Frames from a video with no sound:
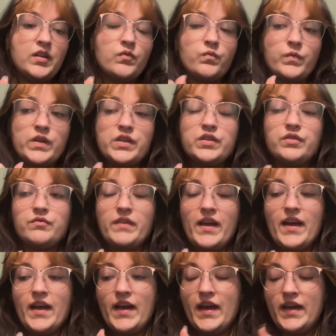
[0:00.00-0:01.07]
redo
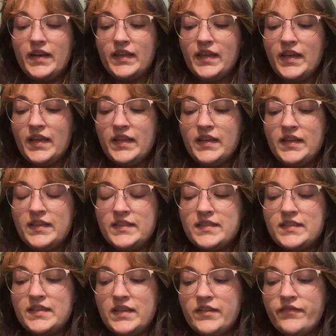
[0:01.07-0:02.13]
that hat again and
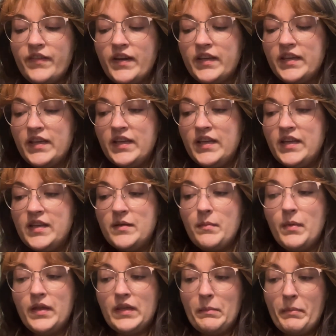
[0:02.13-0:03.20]
see if I can
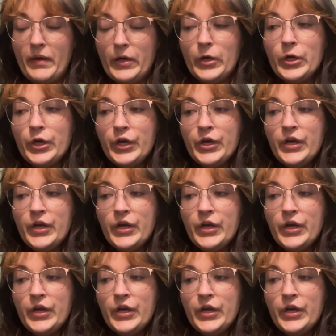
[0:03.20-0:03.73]
make it better.